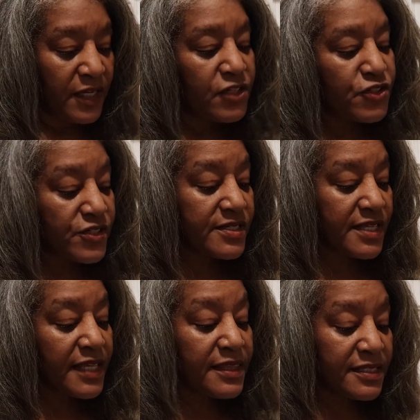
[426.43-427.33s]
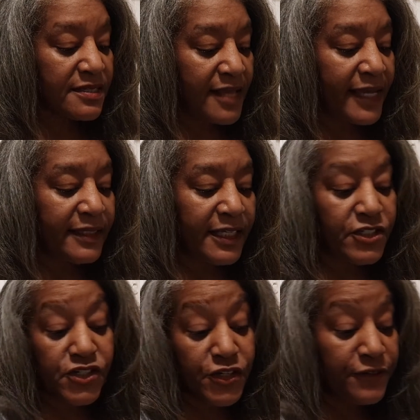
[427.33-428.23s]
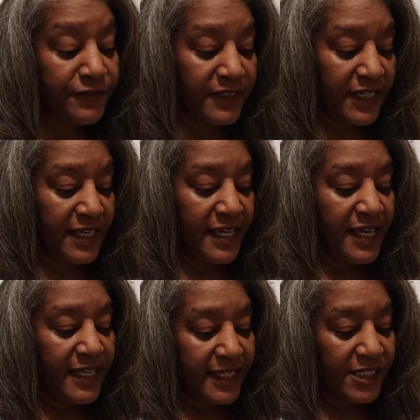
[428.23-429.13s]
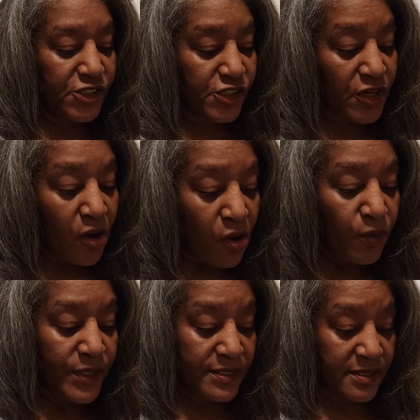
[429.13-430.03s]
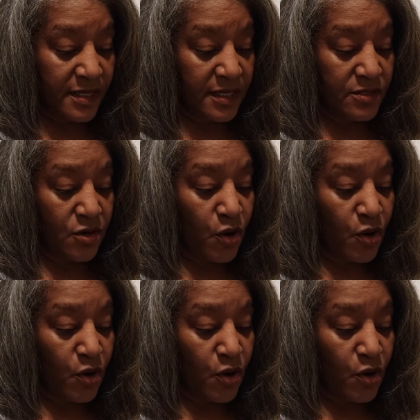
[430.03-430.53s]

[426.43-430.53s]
She said this lightly, cheerfully, as she always did.